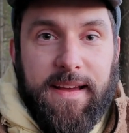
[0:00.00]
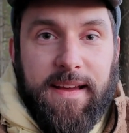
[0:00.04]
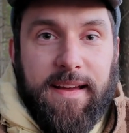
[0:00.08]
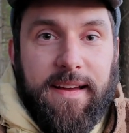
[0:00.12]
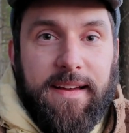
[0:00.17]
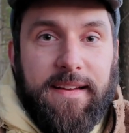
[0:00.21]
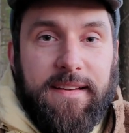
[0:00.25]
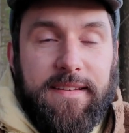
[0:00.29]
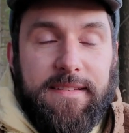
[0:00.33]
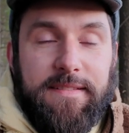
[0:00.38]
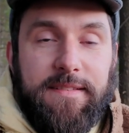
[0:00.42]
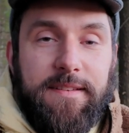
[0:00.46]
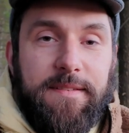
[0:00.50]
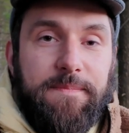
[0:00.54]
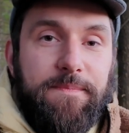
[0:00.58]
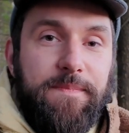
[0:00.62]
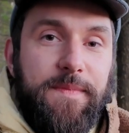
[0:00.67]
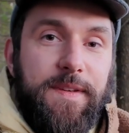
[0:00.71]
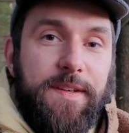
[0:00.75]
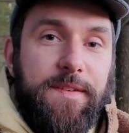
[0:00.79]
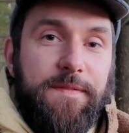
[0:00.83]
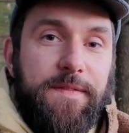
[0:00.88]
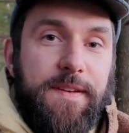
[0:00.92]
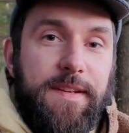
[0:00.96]
And
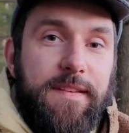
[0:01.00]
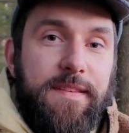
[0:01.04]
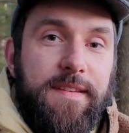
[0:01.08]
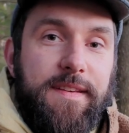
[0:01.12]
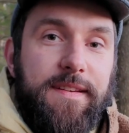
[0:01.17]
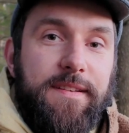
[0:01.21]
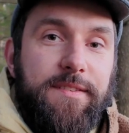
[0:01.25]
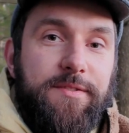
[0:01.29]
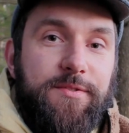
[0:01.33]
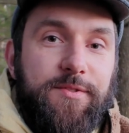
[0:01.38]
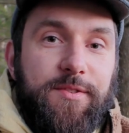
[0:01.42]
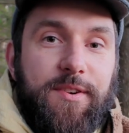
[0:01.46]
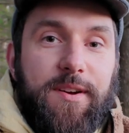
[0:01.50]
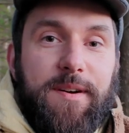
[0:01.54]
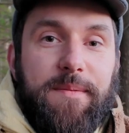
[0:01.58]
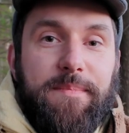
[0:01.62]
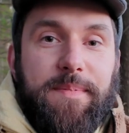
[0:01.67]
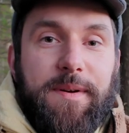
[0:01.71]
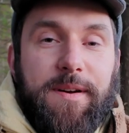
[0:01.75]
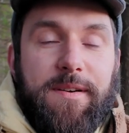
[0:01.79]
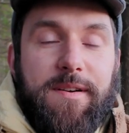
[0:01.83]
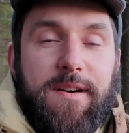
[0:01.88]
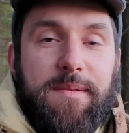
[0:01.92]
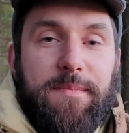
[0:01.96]
if anything, drop
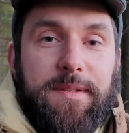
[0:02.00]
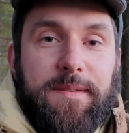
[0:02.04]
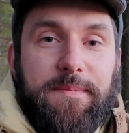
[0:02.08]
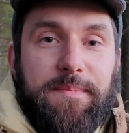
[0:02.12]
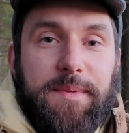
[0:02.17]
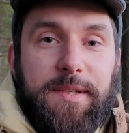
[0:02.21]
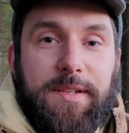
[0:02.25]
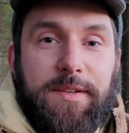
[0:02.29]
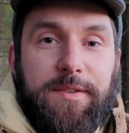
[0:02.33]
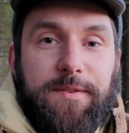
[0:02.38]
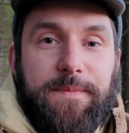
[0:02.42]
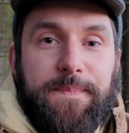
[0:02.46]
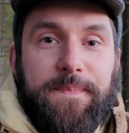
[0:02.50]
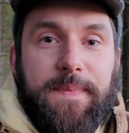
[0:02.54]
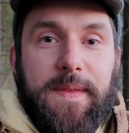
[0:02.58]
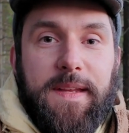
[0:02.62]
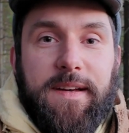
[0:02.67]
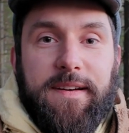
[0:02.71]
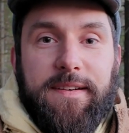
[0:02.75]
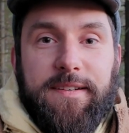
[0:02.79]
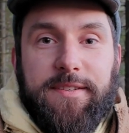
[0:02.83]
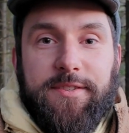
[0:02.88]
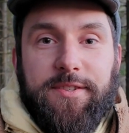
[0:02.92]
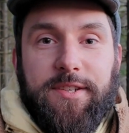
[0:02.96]
a comment below.
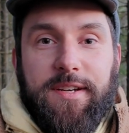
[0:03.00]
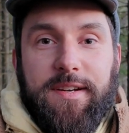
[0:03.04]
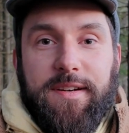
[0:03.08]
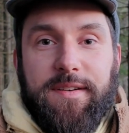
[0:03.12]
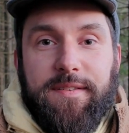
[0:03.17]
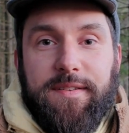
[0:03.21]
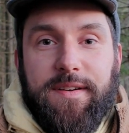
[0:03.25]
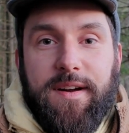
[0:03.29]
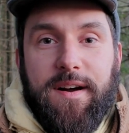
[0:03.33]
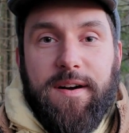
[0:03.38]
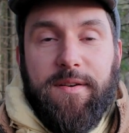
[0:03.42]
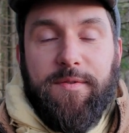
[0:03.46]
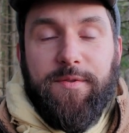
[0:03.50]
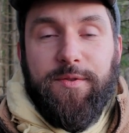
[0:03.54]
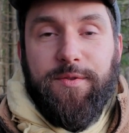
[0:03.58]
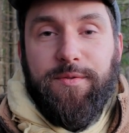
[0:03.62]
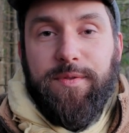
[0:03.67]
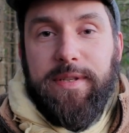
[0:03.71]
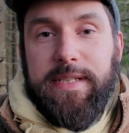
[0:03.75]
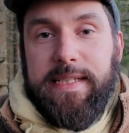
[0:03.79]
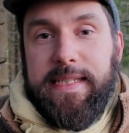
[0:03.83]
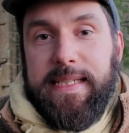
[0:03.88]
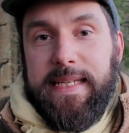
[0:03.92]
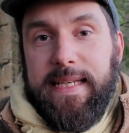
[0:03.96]
Share how you
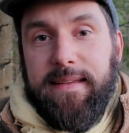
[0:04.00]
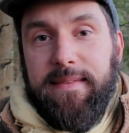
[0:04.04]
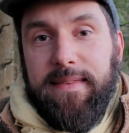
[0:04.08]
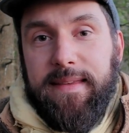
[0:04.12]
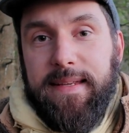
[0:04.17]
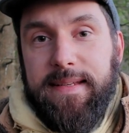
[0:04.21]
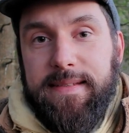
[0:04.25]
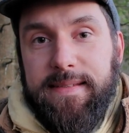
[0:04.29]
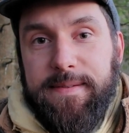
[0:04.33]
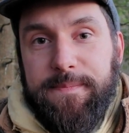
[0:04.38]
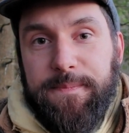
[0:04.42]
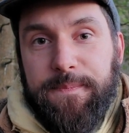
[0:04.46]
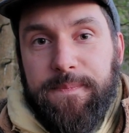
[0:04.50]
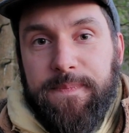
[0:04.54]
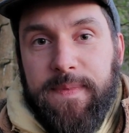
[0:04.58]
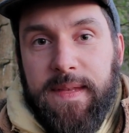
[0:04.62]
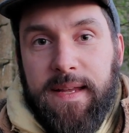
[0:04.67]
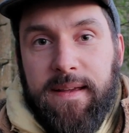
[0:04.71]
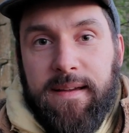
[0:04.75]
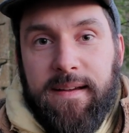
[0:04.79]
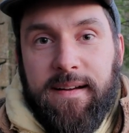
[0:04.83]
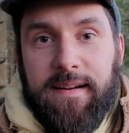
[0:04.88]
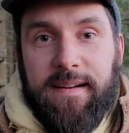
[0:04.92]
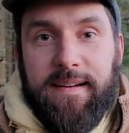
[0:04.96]
are seeing this,
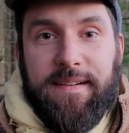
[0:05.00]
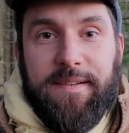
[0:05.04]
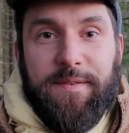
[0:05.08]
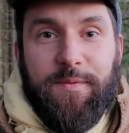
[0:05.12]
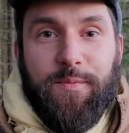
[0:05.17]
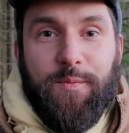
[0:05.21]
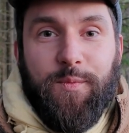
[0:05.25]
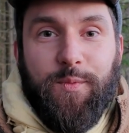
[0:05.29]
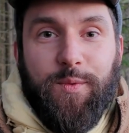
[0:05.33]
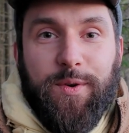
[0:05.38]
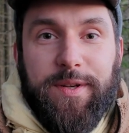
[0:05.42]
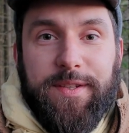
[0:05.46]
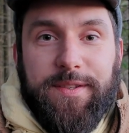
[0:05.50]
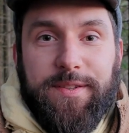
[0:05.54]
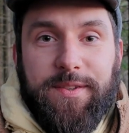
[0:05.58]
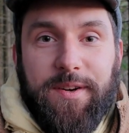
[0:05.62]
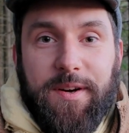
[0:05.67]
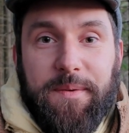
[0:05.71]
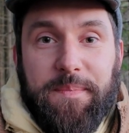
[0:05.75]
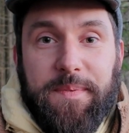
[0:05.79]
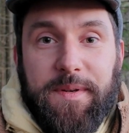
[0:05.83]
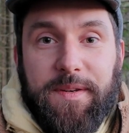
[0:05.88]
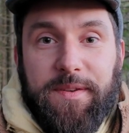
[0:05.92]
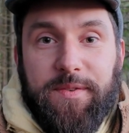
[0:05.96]
what
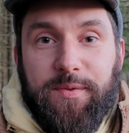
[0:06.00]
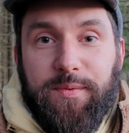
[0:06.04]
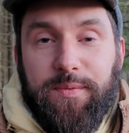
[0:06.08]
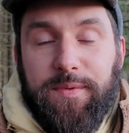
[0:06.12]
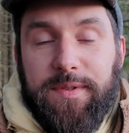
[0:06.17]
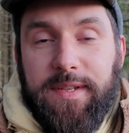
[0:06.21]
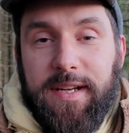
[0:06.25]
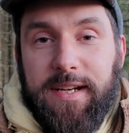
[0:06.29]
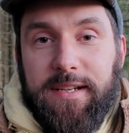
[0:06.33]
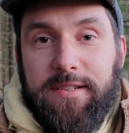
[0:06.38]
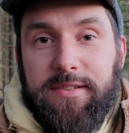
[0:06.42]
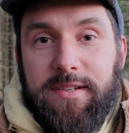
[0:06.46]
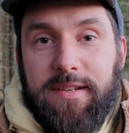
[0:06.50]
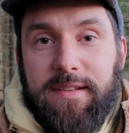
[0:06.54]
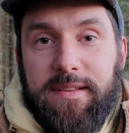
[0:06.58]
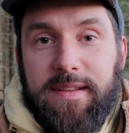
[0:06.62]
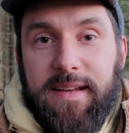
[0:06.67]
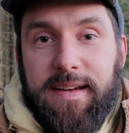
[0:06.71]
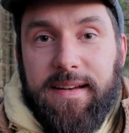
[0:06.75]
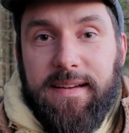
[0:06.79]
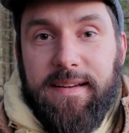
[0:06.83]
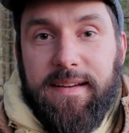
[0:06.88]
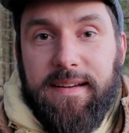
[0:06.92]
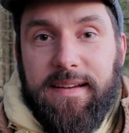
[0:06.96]
topic you would actually
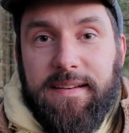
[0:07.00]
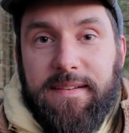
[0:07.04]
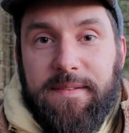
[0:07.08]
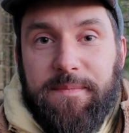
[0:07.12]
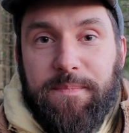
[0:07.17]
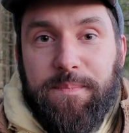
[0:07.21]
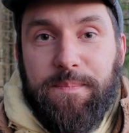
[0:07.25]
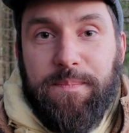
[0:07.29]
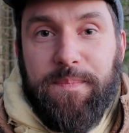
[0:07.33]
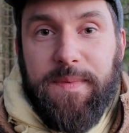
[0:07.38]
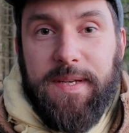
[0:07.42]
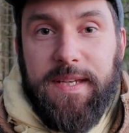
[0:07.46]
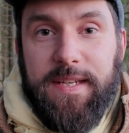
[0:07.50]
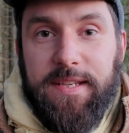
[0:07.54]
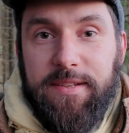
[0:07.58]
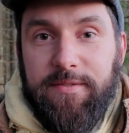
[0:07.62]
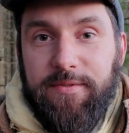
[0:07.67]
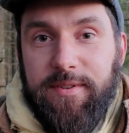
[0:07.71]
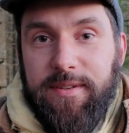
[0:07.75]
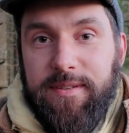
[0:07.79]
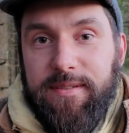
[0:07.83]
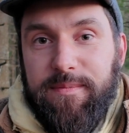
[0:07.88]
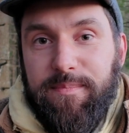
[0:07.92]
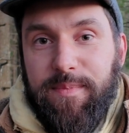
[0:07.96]
like me
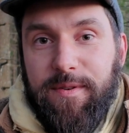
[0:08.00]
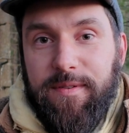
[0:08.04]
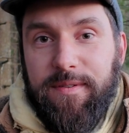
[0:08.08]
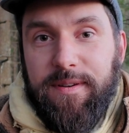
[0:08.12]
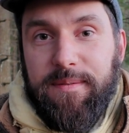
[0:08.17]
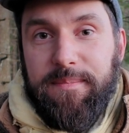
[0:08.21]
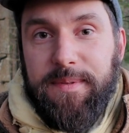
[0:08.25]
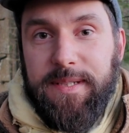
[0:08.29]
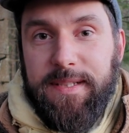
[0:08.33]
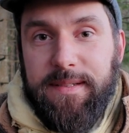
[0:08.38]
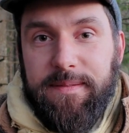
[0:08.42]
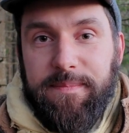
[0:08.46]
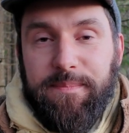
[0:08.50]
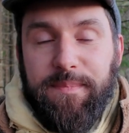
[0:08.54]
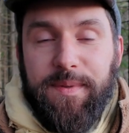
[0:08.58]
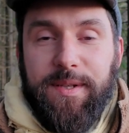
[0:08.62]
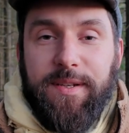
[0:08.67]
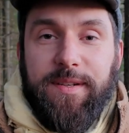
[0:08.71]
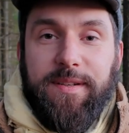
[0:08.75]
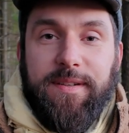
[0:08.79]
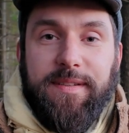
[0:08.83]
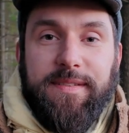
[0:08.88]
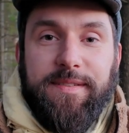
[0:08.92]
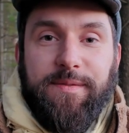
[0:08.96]
to explore a bit,
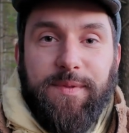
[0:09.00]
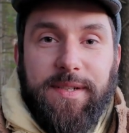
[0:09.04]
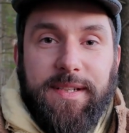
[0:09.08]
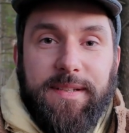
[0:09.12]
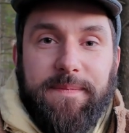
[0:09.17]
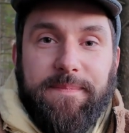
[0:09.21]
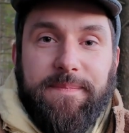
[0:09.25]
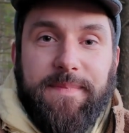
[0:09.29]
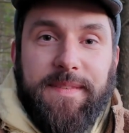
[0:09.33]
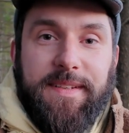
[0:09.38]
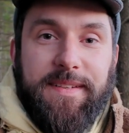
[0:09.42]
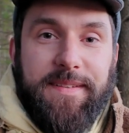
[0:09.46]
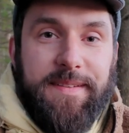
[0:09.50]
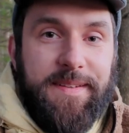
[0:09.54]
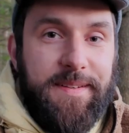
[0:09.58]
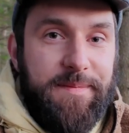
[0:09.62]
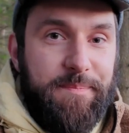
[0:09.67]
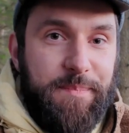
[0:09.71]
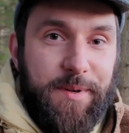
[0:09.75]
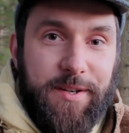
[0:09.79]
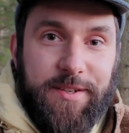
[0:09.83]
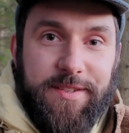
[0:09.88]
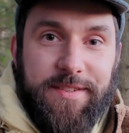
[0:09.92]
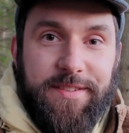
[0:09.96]
because, well,
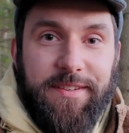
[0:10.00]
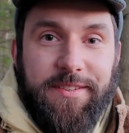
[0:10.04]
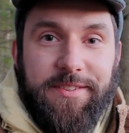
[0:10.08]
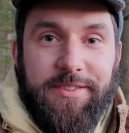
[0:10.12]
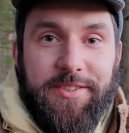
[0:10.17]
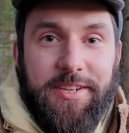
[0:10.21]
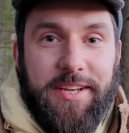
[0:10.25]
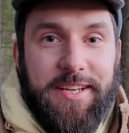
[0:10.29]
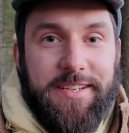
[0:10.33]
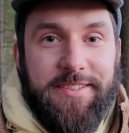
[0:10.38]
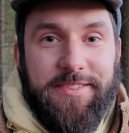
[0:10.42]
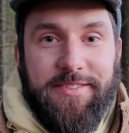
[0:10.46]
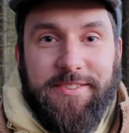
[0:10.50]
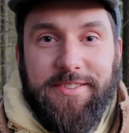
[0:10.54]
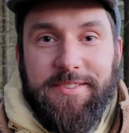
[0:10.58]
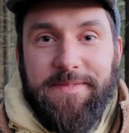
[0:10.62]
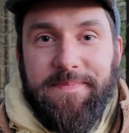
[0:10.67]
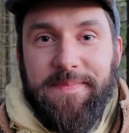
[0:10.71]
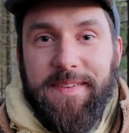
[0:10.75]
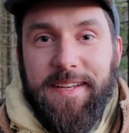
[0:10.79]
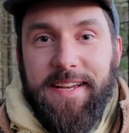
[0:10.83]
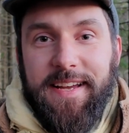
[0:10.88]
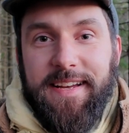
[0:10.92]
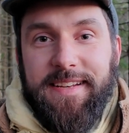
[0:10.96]
personal change
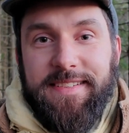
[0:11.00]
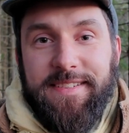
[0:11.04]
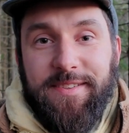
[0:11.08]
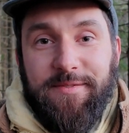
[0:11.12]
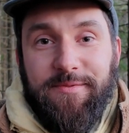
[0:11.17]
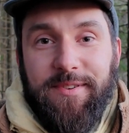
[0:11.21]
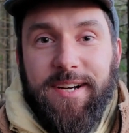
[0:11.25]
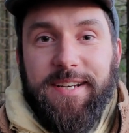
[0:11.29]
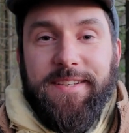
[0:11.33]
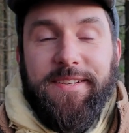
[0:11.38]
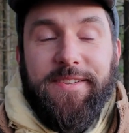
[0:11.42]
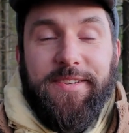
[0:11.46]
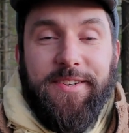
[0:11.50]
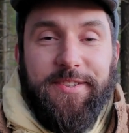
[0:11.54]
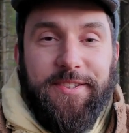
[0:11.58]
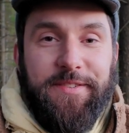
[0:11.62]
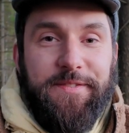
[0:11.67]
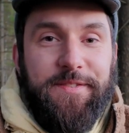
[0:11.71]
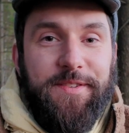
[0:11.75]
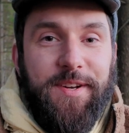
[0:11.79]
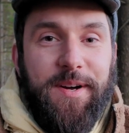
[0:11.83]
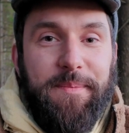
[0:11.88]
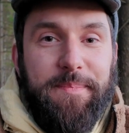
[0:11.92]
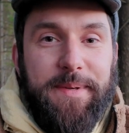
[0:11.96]
has quite a lot
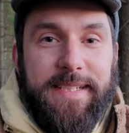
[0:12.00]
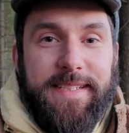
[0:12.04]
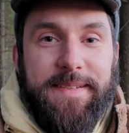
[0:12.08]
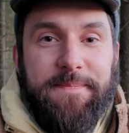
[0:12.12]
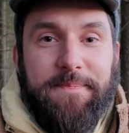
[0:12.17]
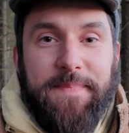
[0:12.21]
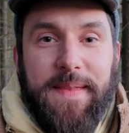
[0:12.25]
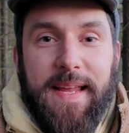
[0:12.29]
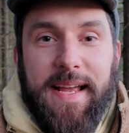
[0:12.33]
of topics.